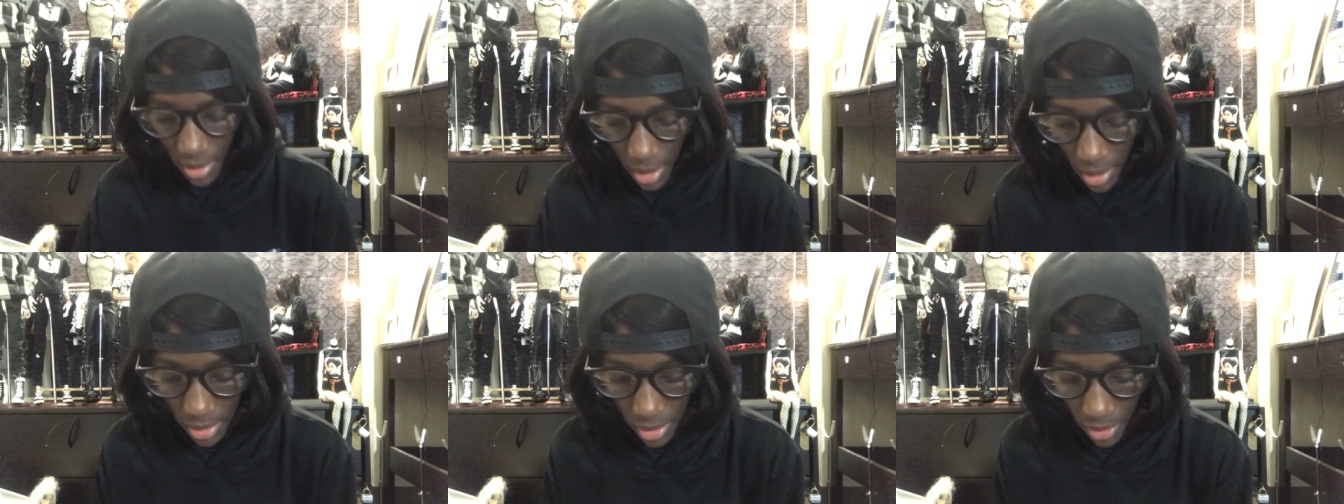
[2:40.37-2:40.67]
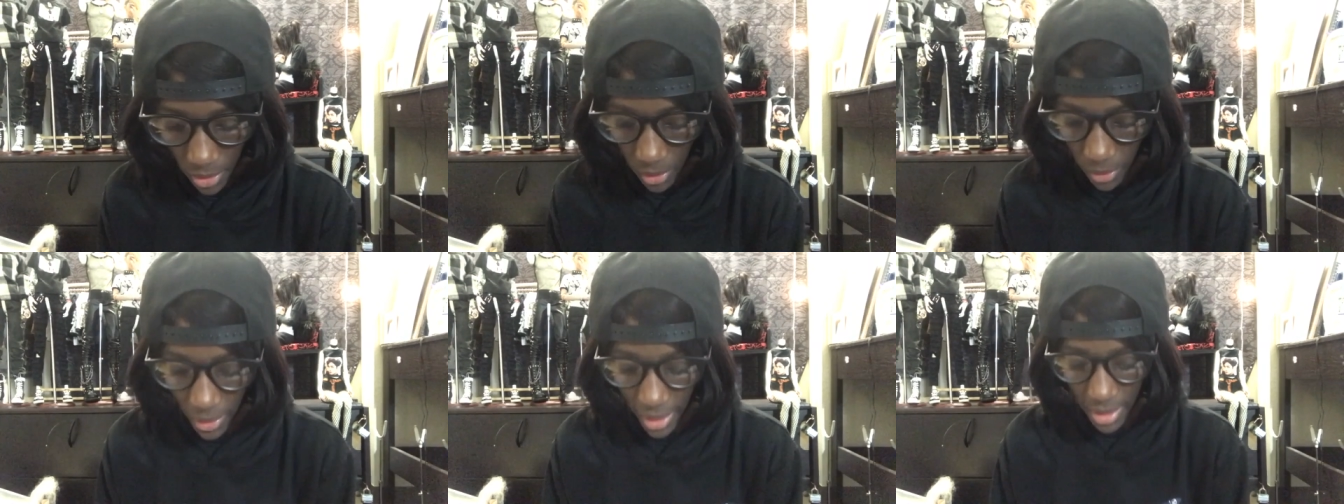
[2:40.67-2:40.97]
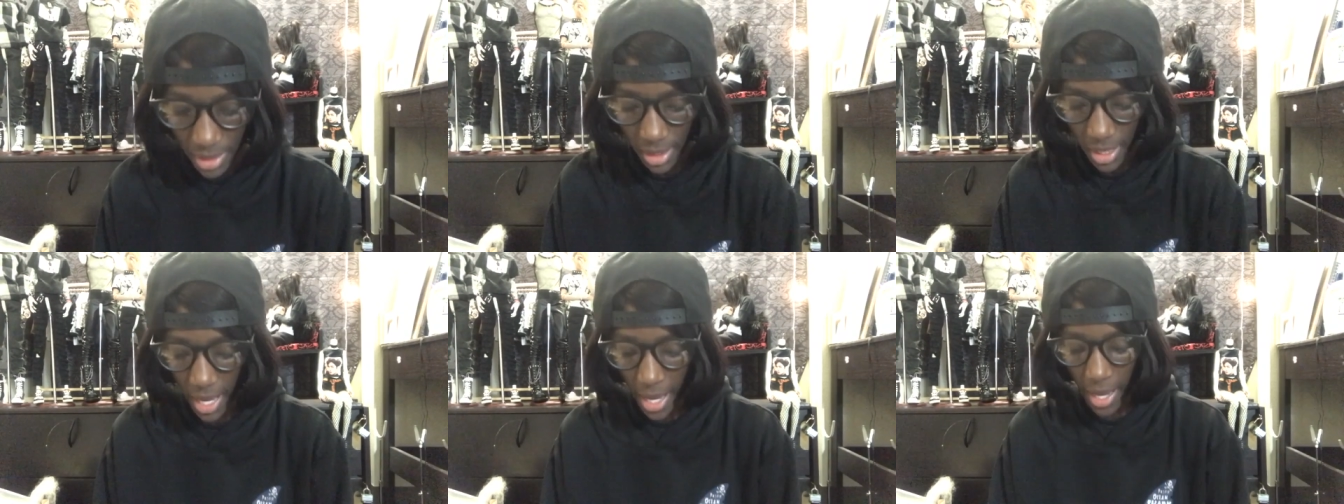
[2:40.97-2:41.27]
So
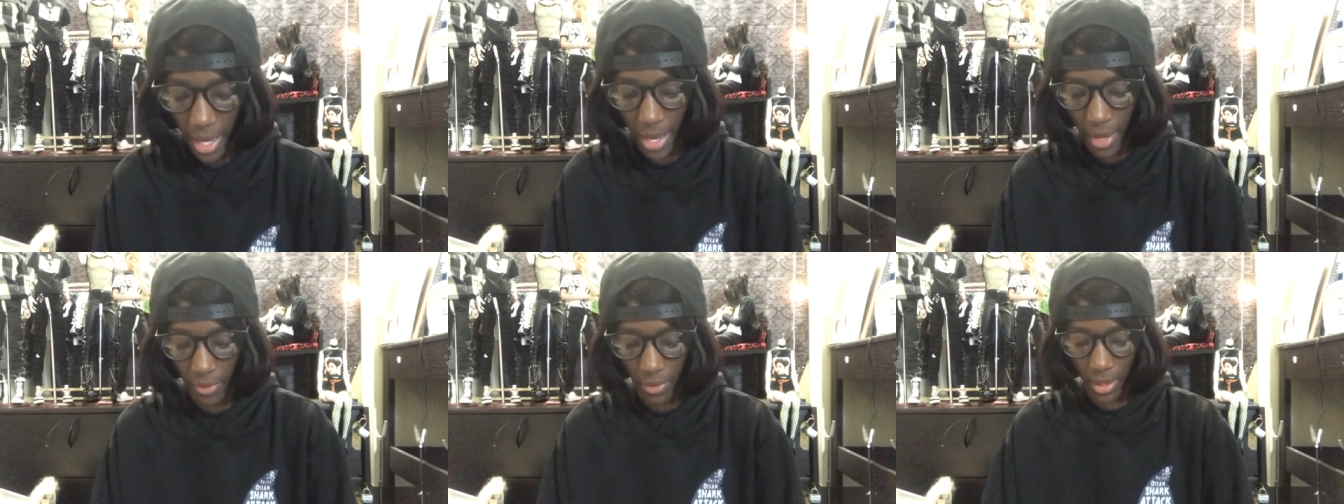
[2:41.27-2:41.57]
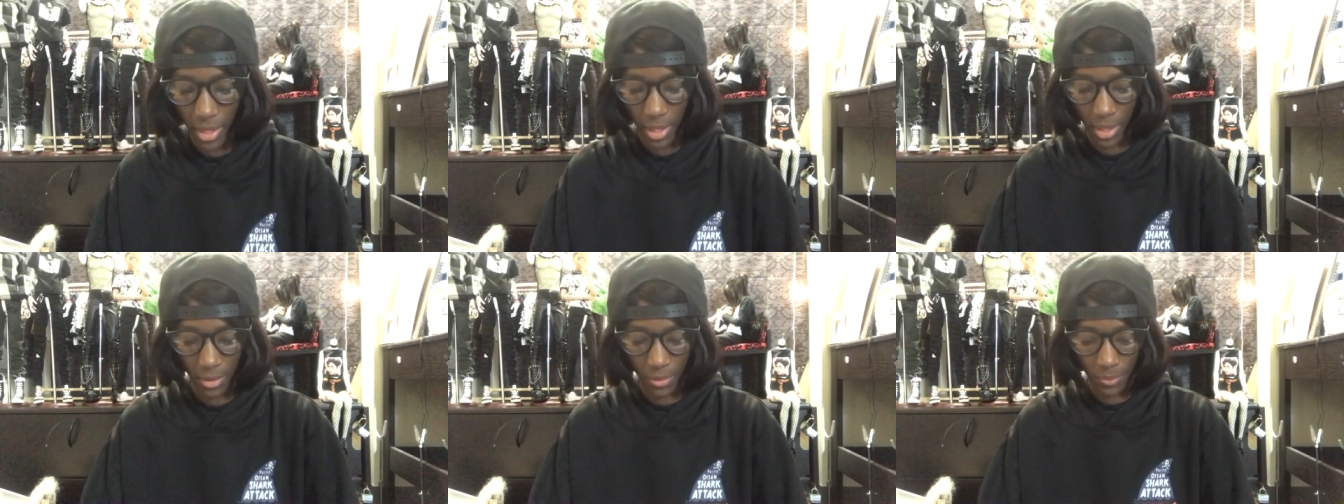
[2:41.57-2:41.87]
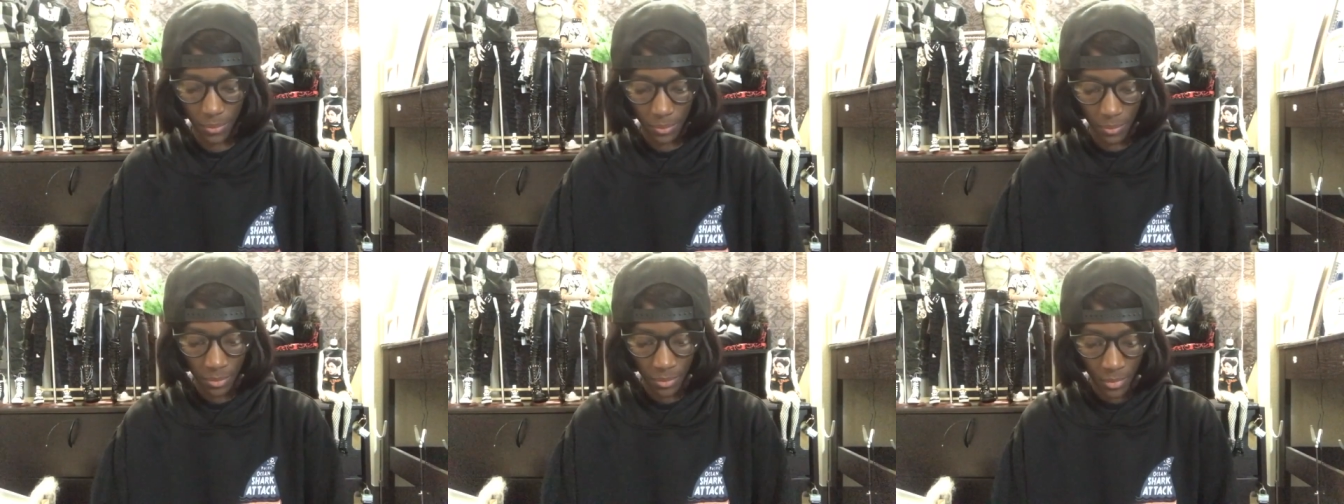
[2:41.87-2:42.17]
that's that. And then
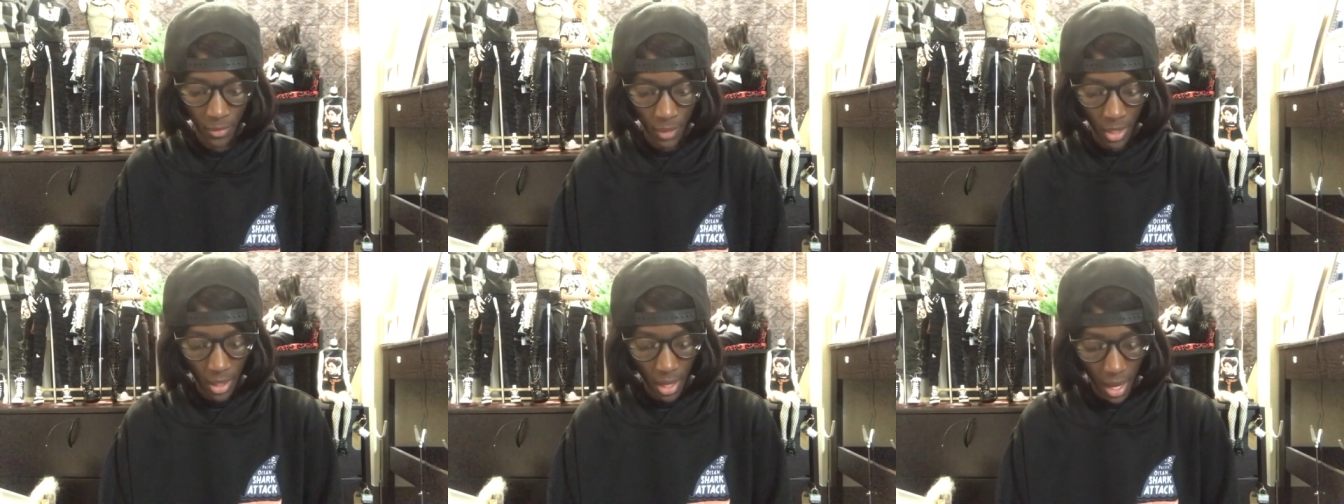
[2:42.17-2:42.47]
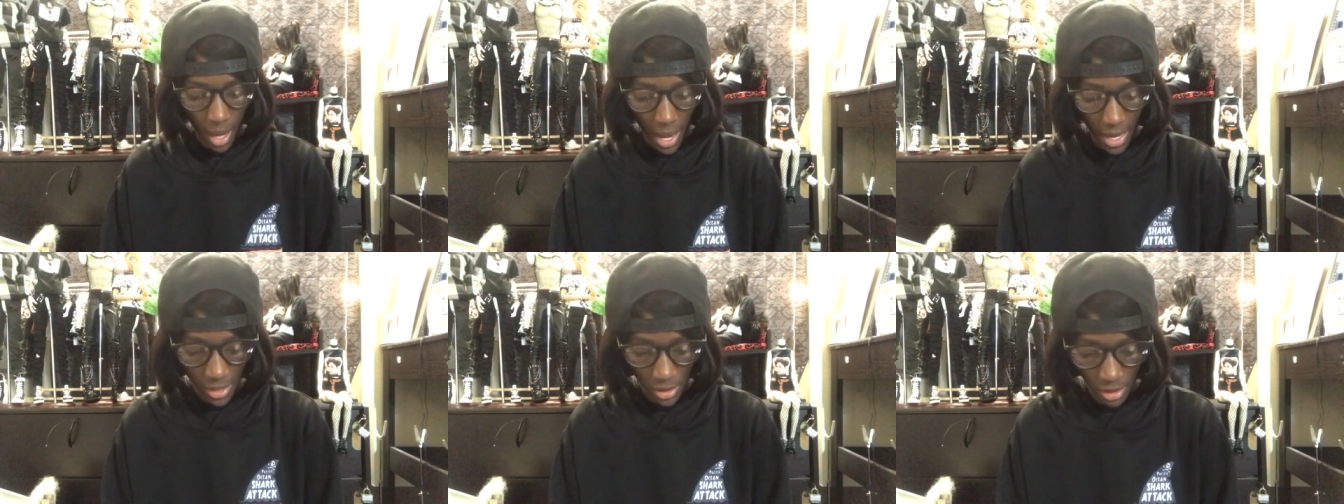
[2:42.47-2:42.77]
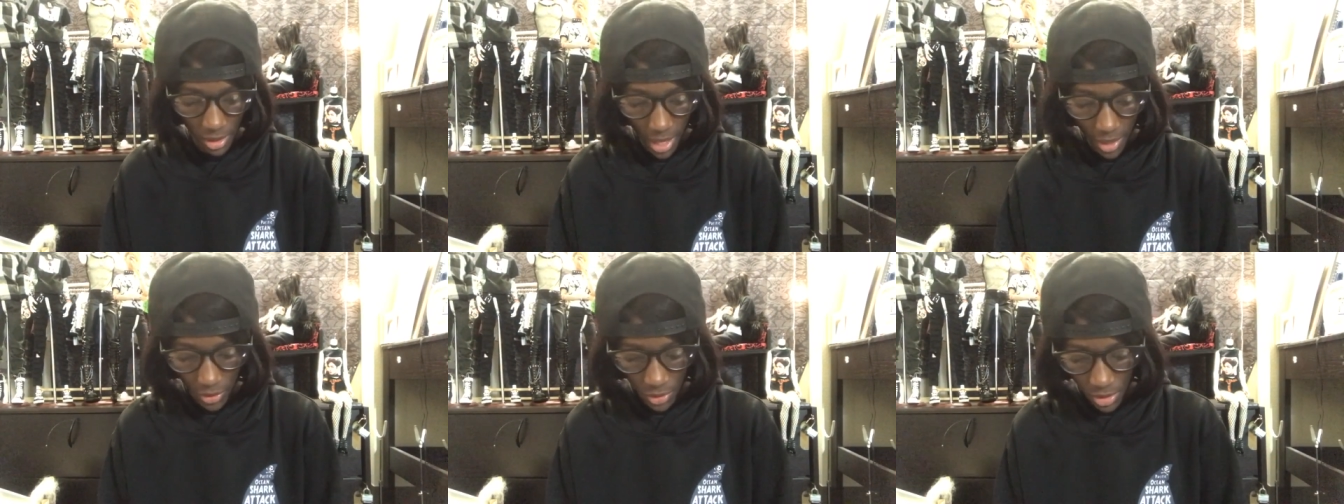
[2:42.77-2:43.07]
I
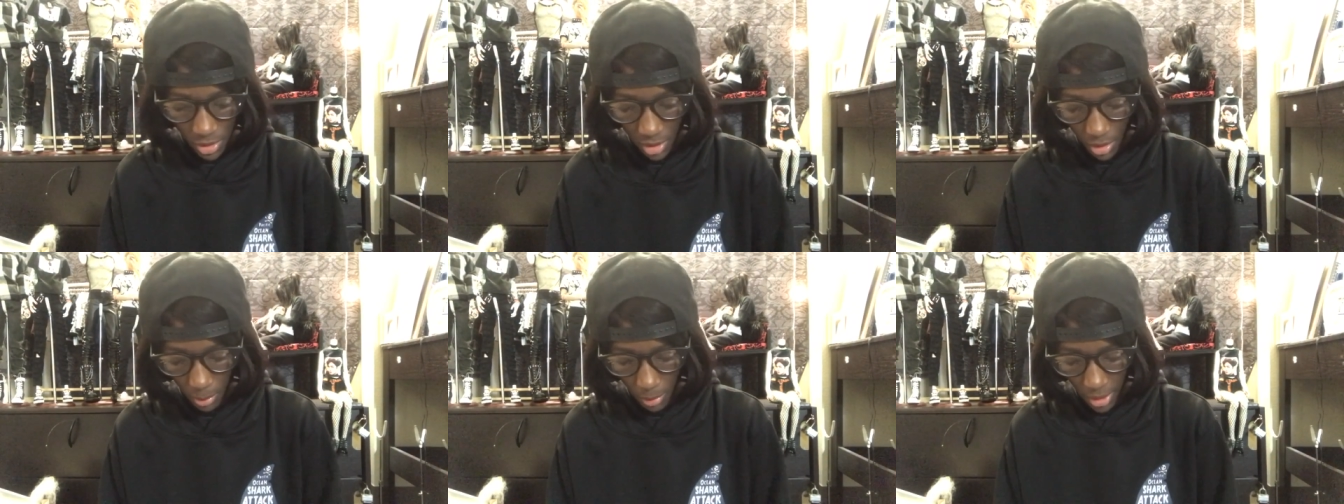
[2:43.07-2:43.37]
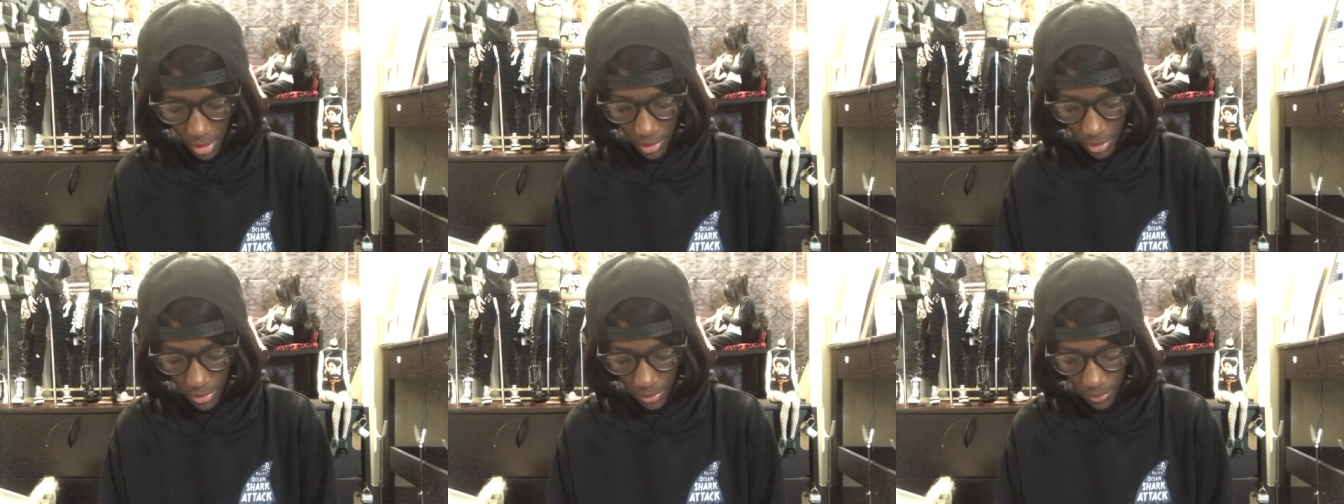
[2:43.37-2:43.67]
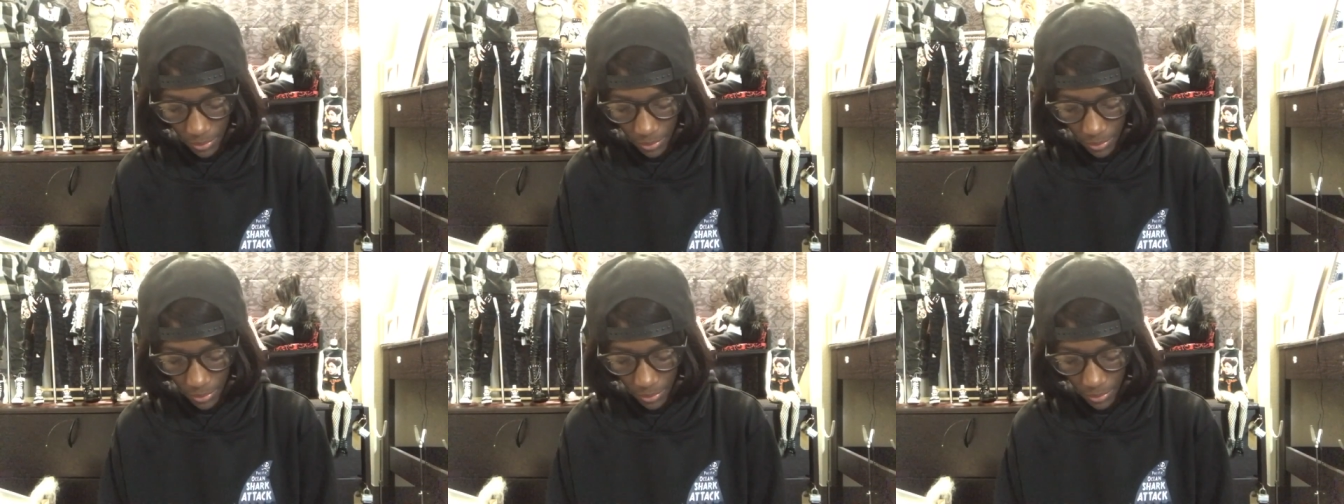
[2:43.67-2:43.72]
just got this in the mail.